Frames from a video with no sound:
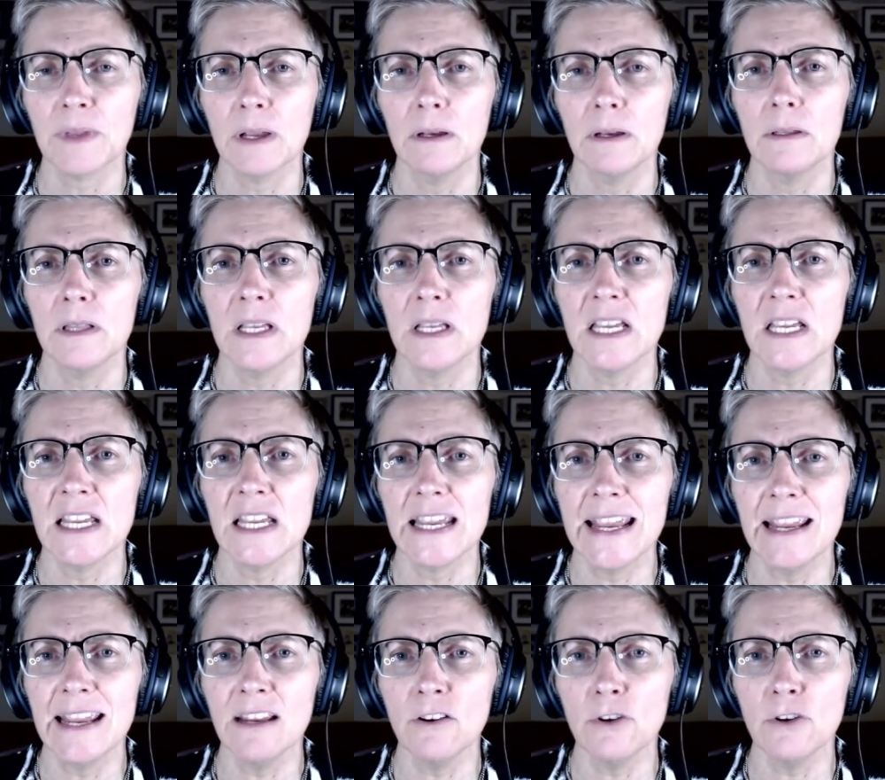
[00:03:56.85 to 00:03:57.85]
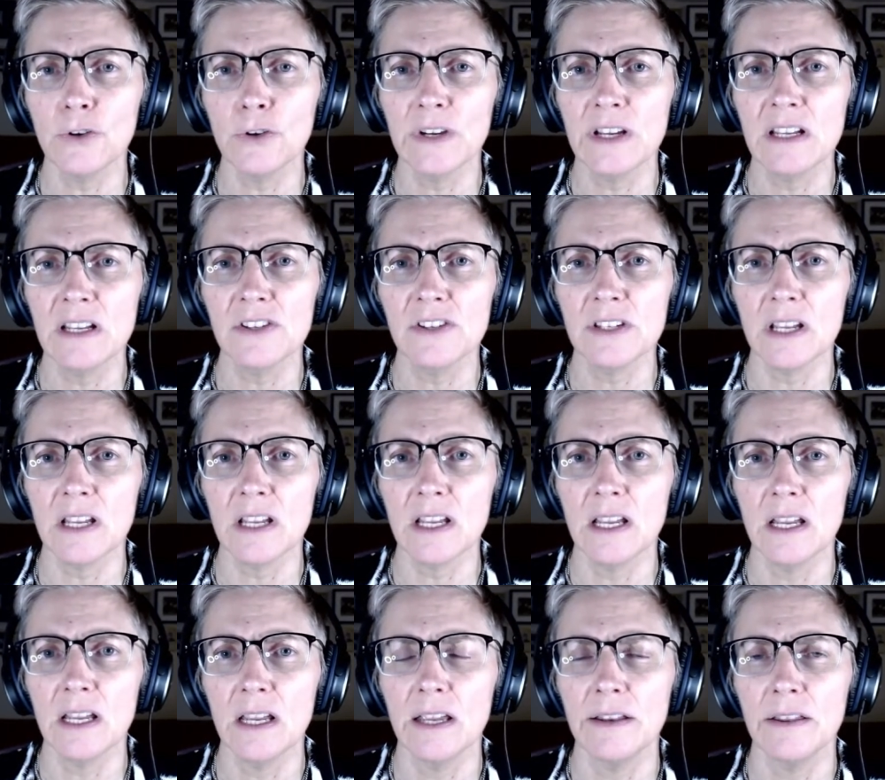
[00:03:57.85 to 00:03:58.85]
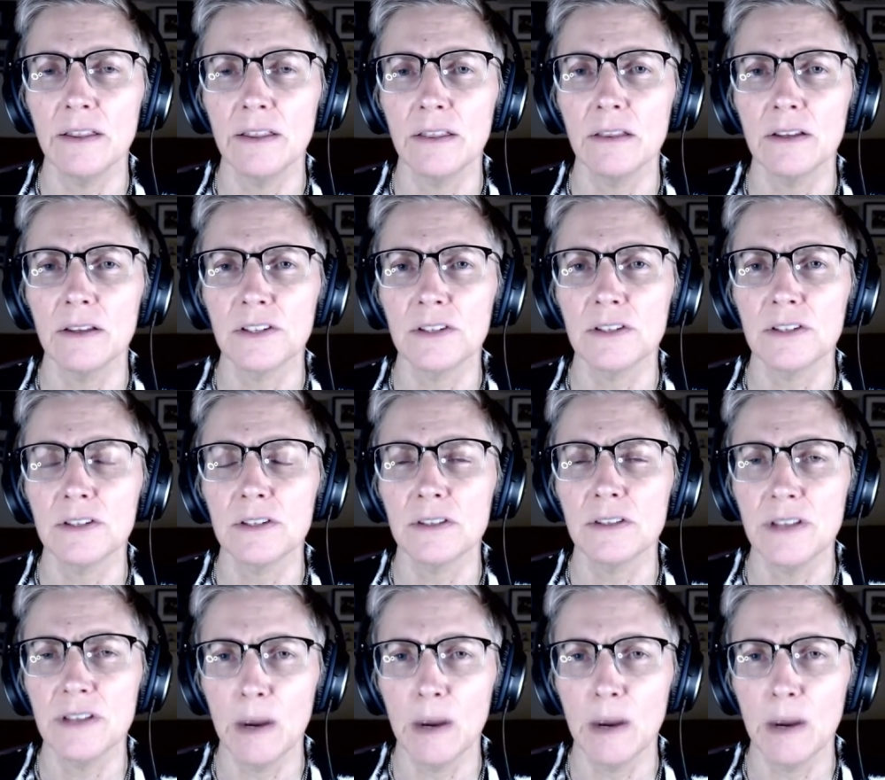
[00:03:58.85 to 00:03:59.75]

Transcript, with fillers: the increase in the number of